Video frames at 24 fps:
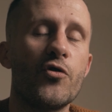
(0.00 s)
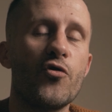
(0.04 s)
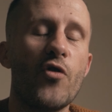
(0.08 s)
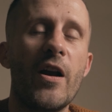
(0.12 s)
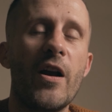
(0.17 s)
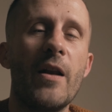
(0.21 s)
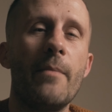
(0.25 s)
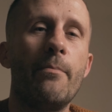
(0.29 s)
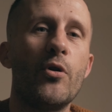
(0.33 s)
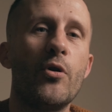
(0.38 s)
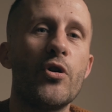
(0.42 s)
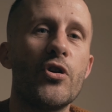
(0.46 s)

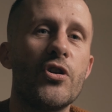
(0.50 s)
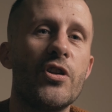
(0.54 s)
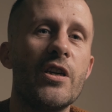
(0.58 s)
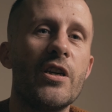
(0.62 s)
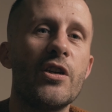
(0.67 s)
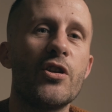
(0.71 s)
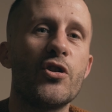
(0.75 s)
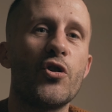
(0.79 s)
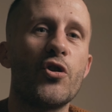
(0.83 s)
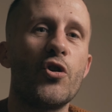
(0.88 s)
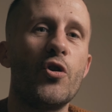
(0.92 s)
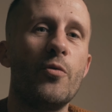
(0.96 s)
trying to push
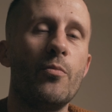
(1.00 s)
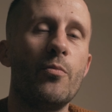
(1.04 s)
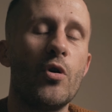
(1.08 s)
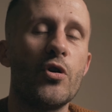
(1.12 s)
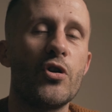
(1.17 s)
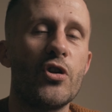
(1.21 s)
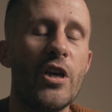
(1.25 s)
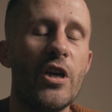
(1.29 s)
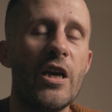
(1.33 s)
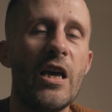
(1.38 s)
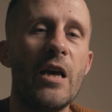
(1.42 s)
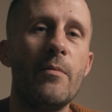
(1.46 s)
things too
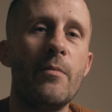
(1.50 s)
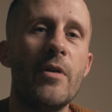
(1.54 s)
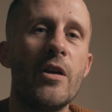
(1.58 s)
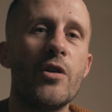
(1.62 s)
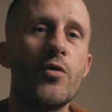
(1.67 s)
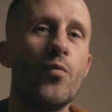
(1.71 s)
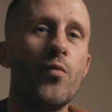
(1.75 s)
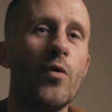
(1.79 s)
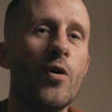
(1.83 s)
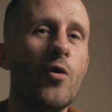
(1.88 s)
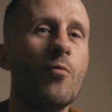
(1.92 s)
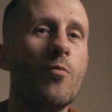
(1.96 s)
much, the
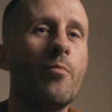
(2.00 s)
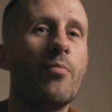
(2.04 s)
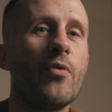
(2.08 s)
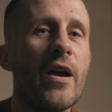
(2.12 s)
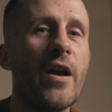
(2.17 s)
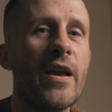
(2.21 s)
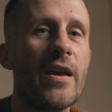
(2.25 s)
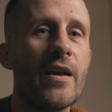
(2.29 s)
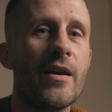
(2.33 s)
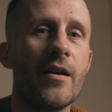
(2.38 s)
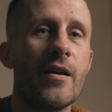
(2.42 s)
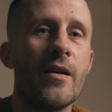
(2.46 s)
image will
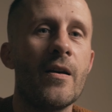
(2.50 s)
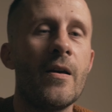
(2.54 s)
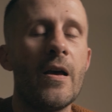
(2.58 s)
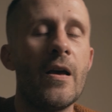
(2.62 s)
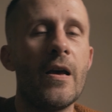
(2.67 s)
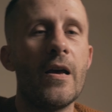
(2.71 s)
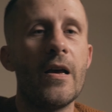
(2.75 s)
break.